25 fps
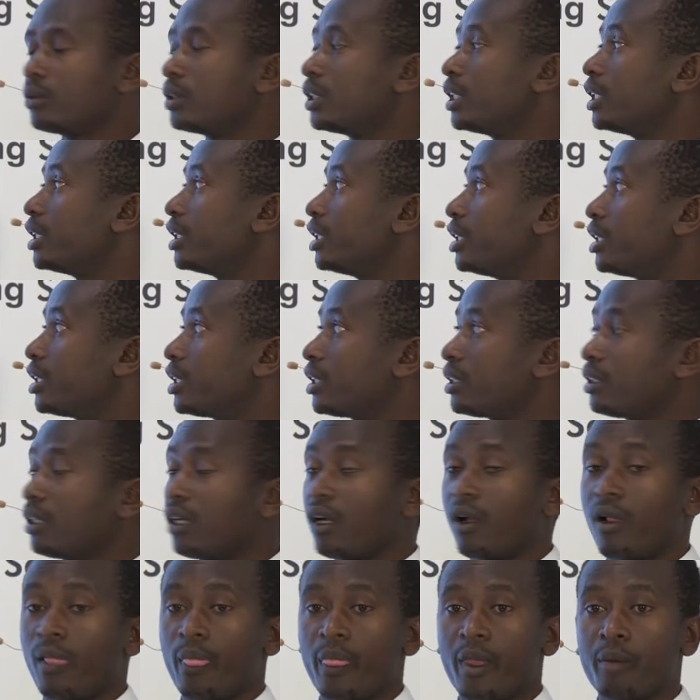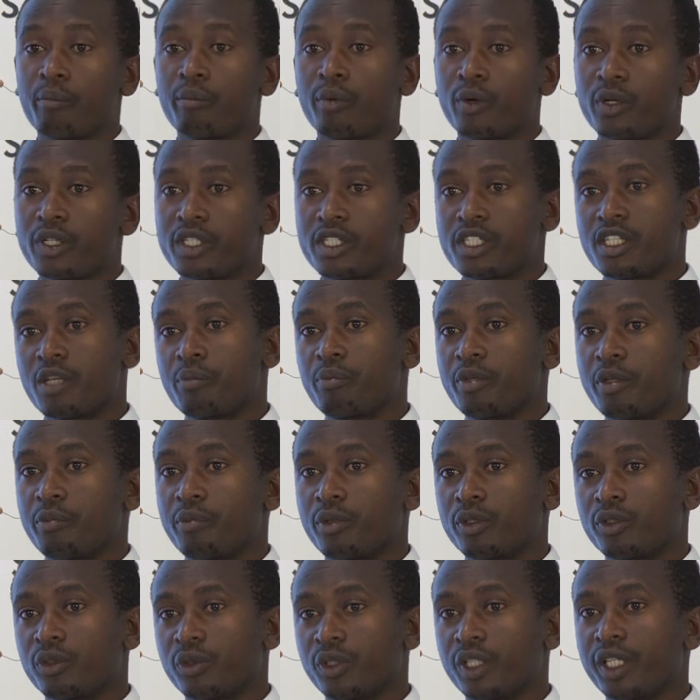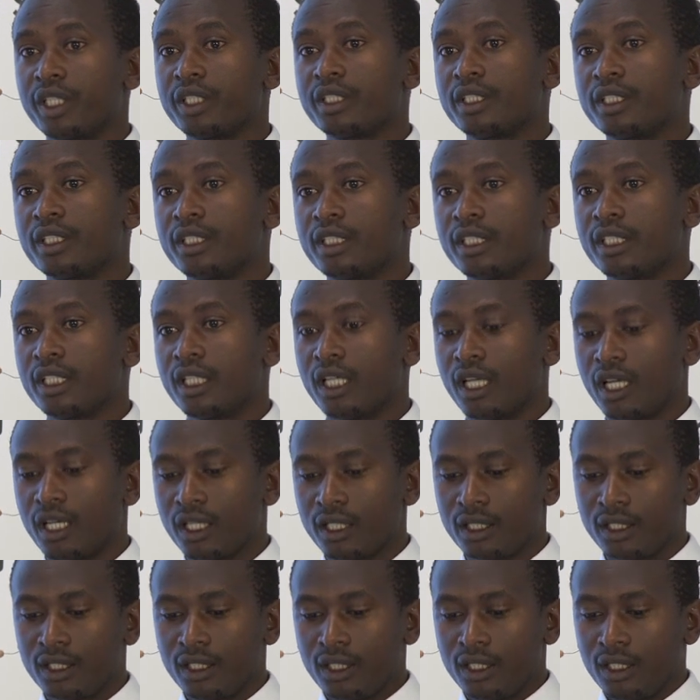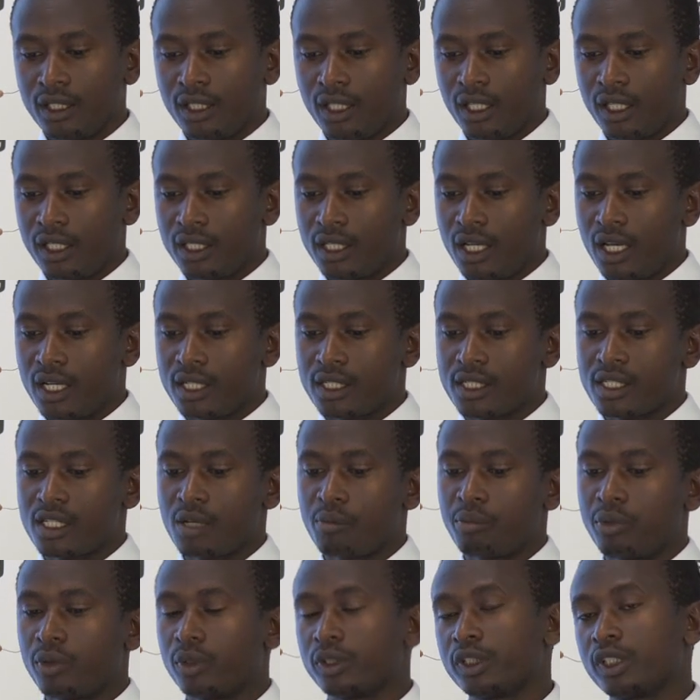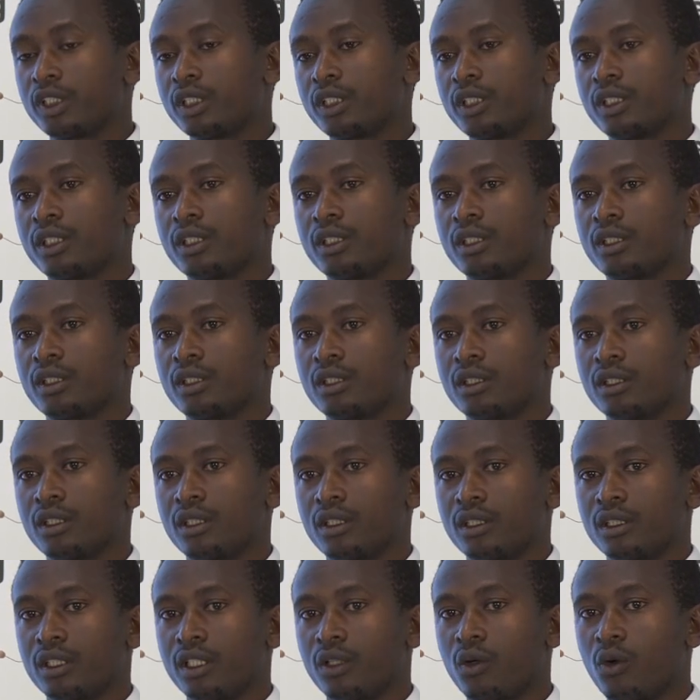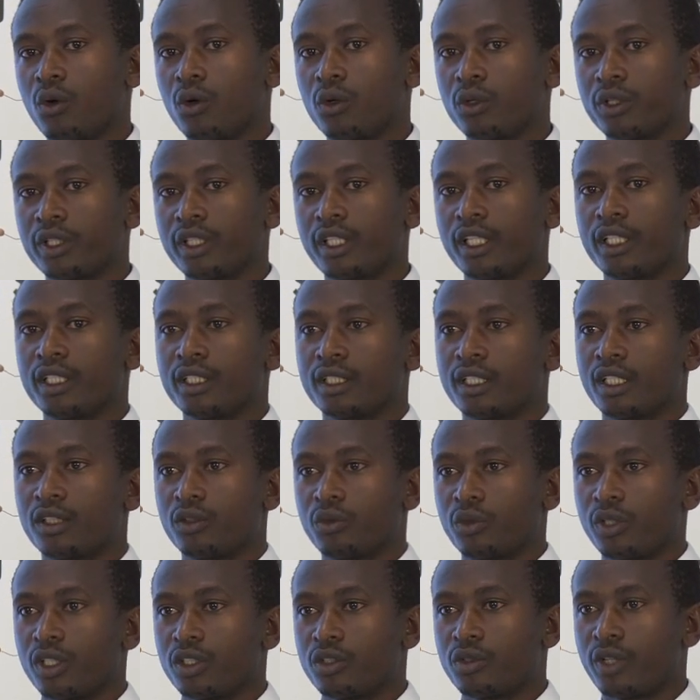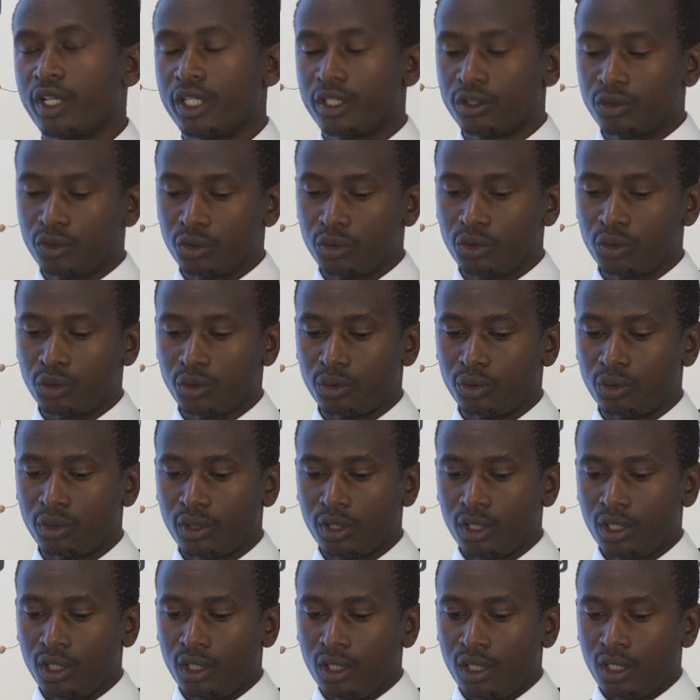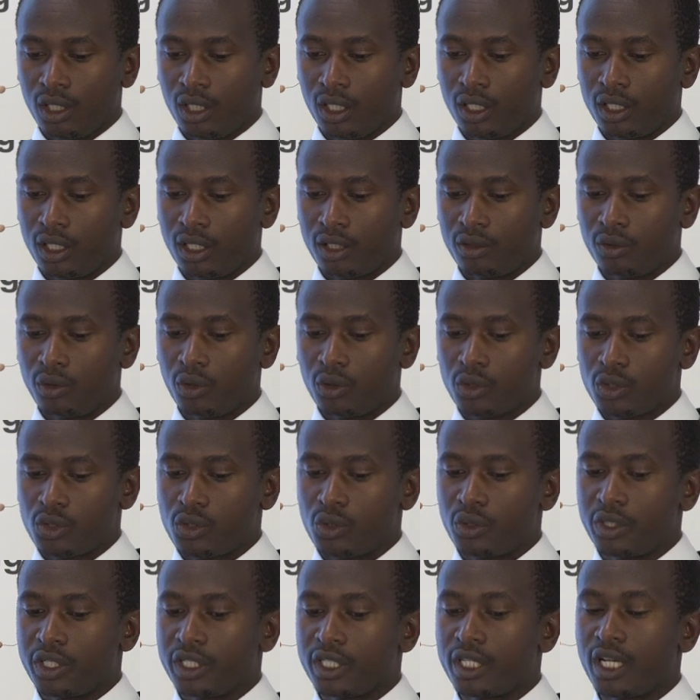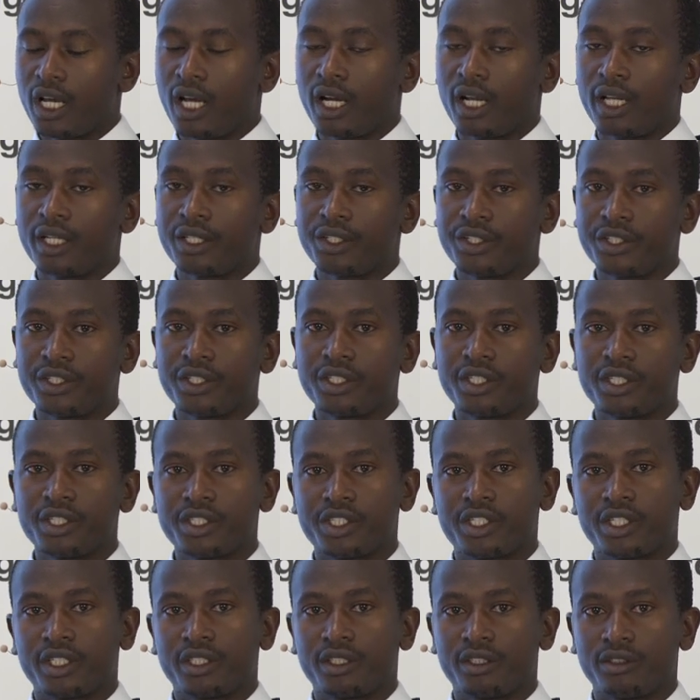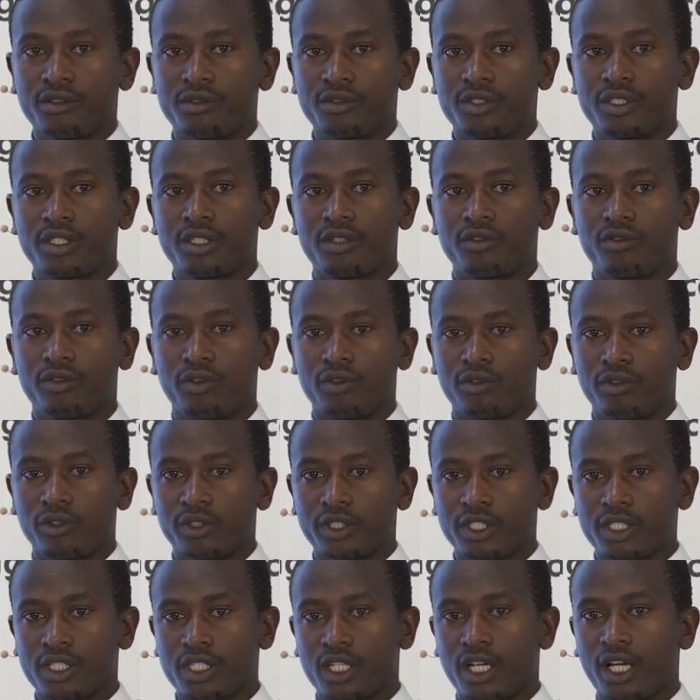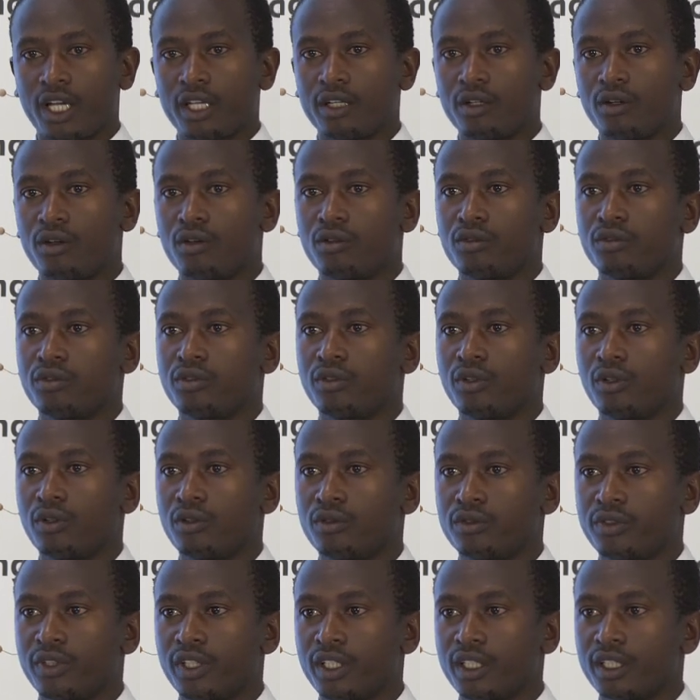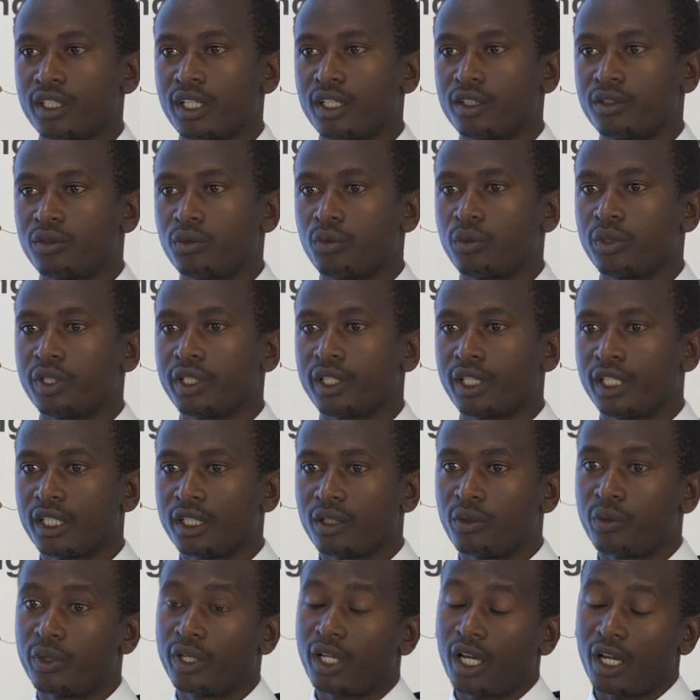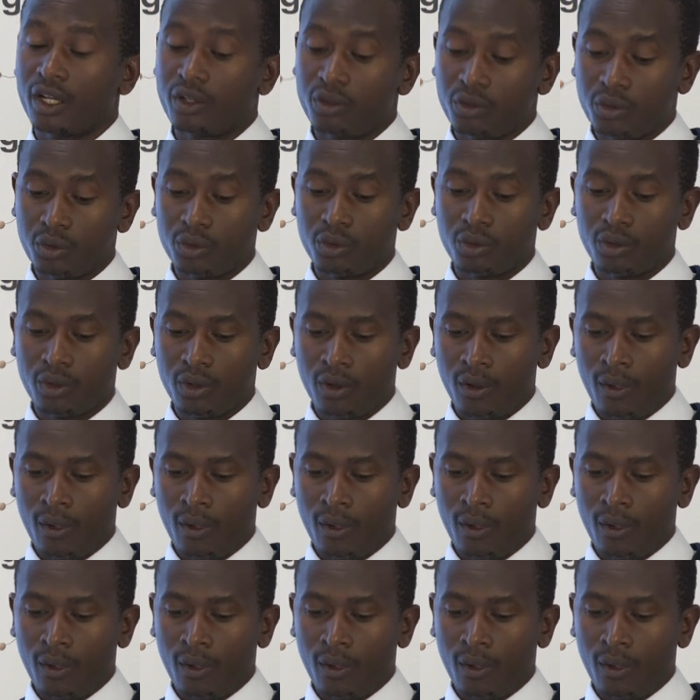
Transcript: We need the policy people to get in here and support the whole thing that we are trying to do. And we also need R&D initiatives for this kind of thing that we think we can do.